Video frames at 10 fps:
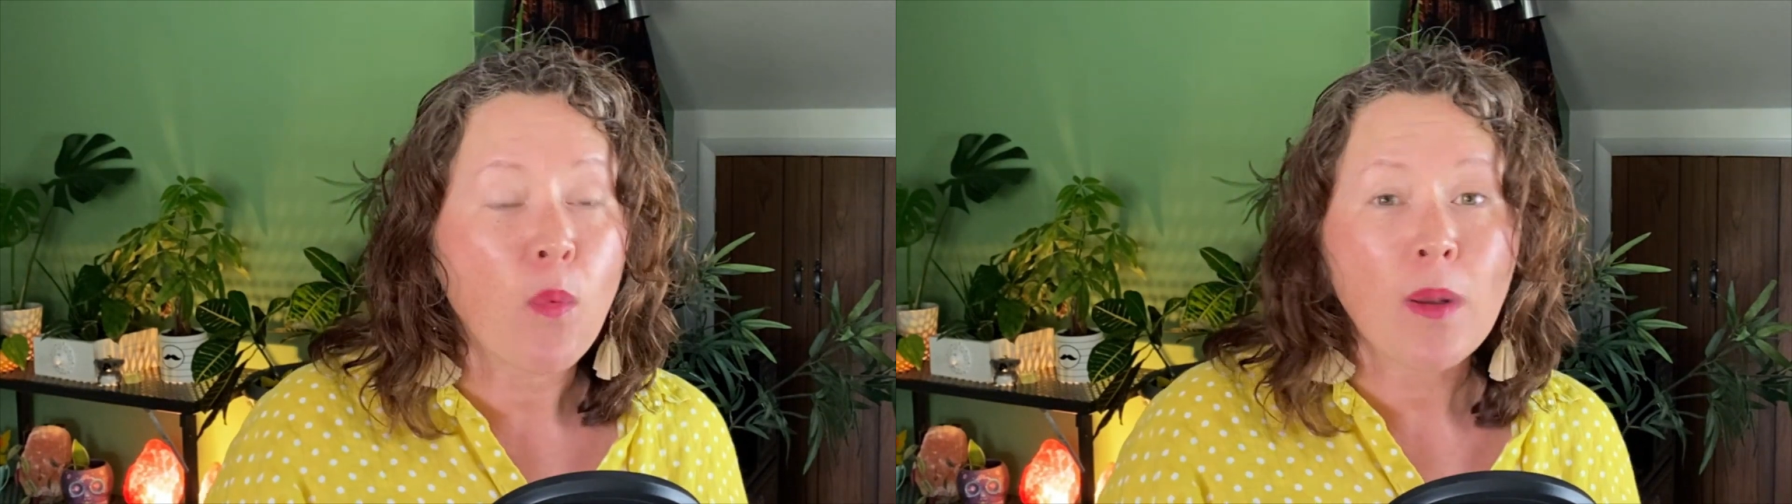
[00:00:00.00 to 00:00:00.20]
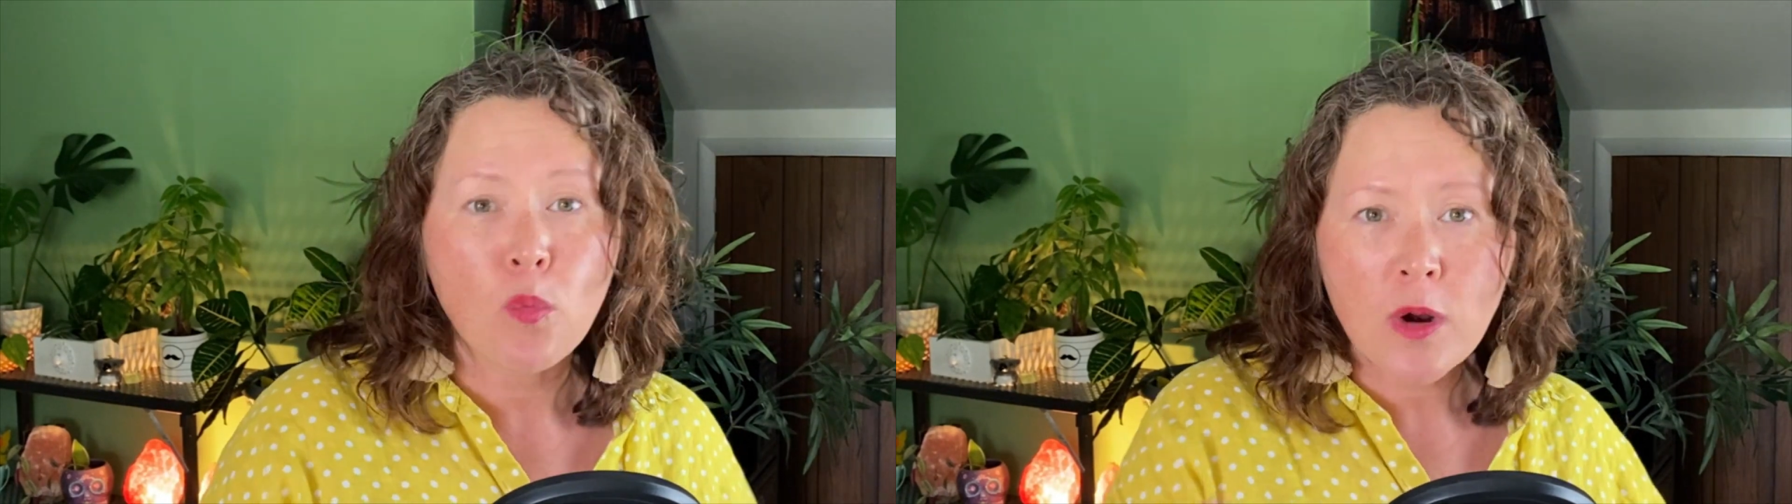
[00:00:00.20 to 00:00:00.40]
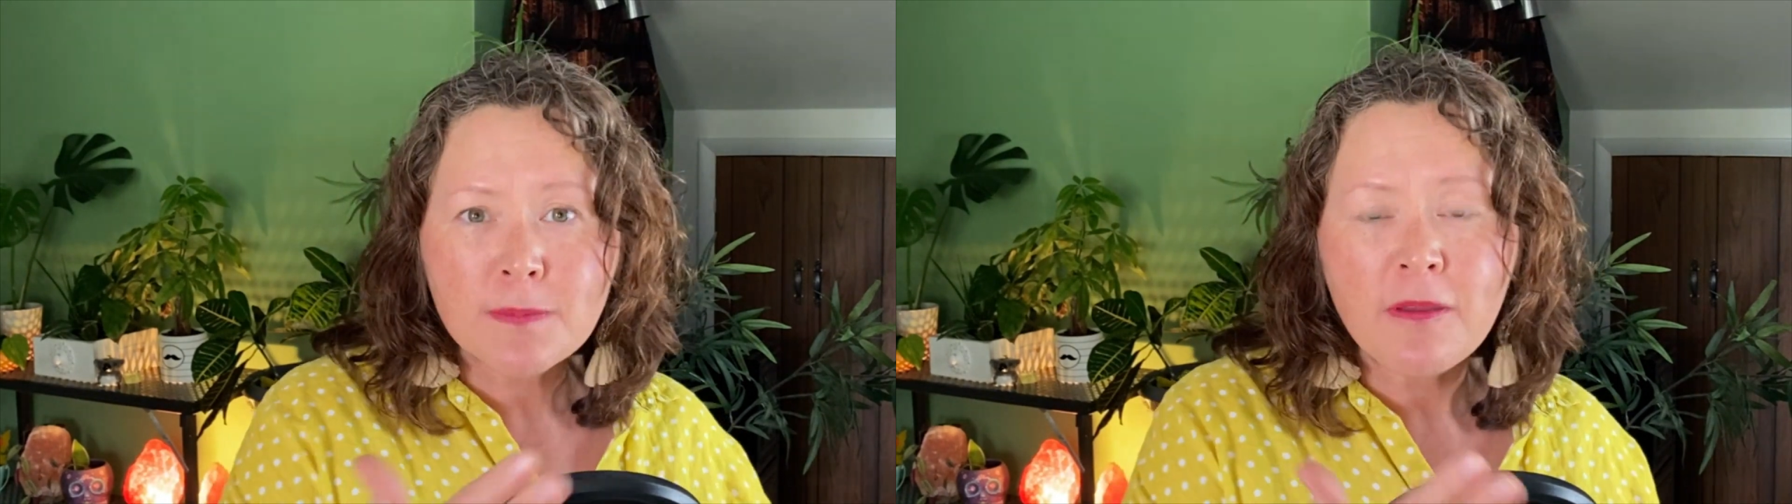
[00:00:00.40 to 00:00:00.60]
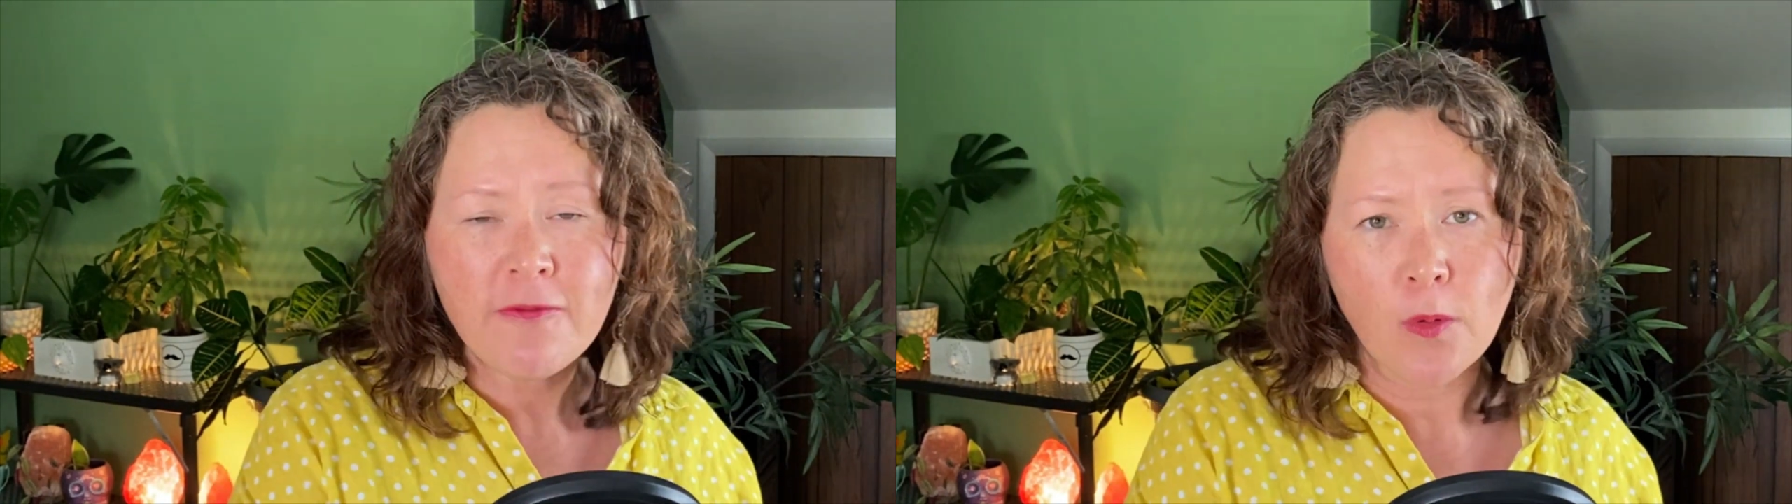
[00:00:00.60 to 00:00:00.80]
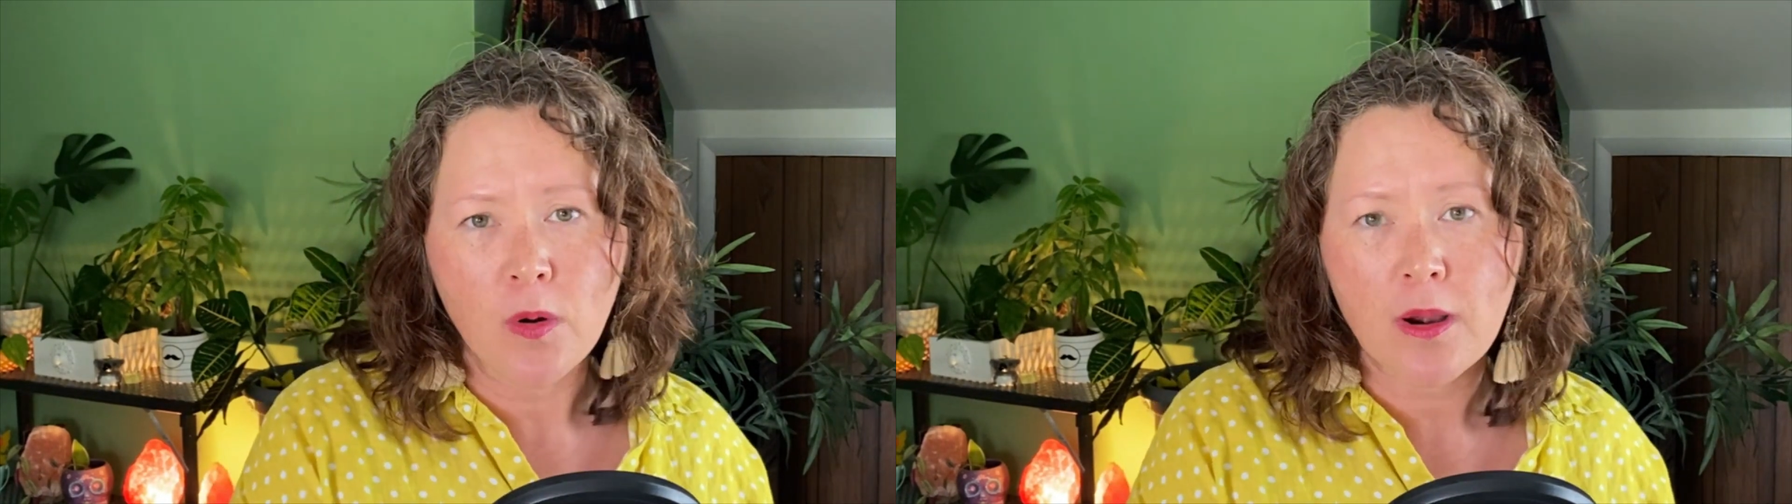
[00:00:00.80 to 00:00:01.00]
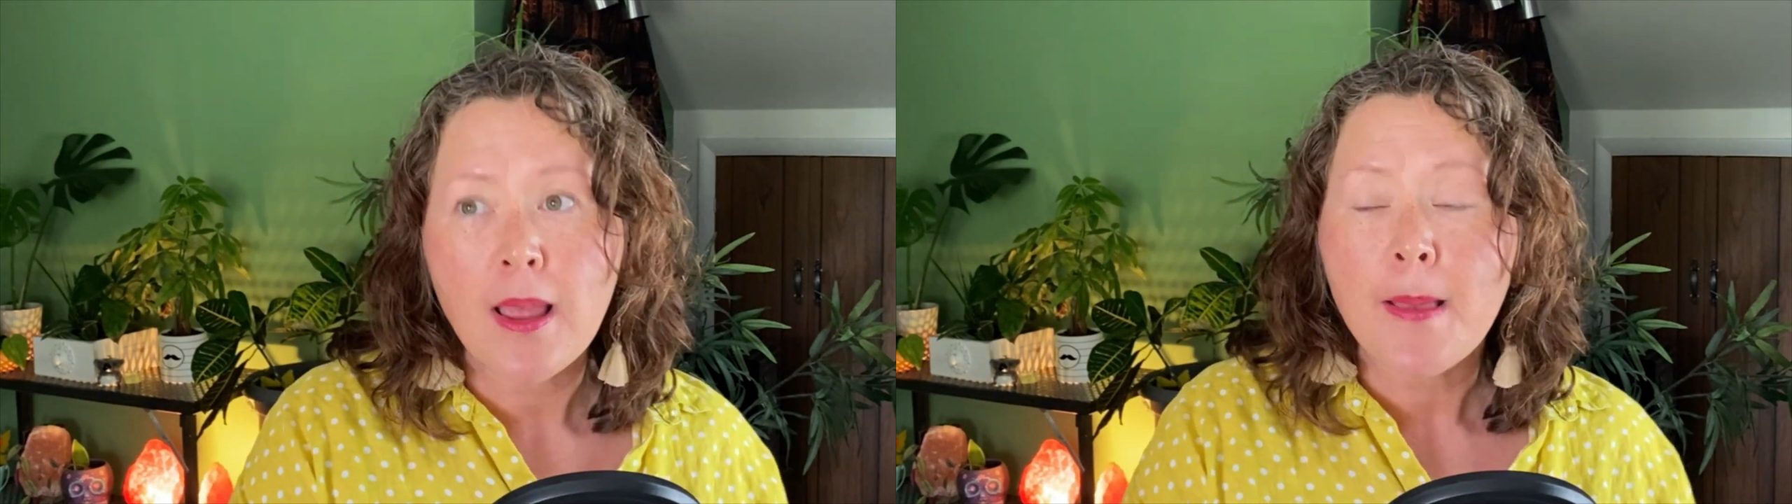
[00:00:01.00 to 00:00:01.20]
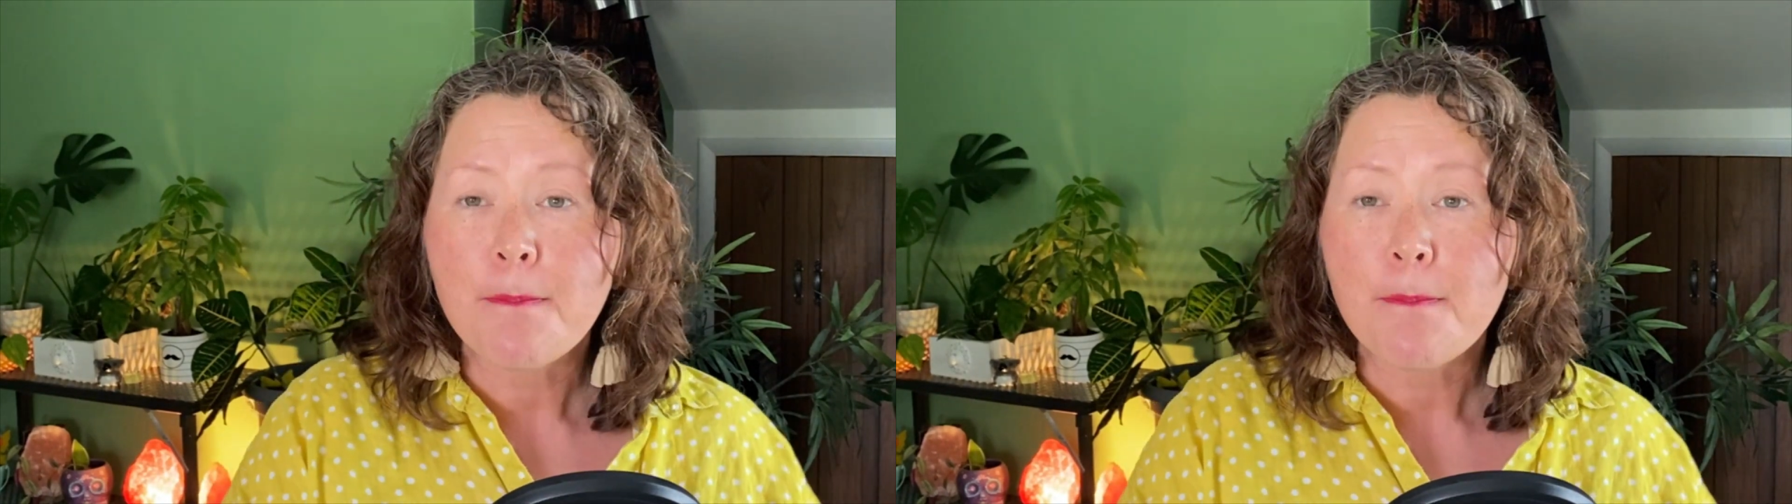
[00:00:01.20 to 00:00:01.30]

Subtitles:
what worked before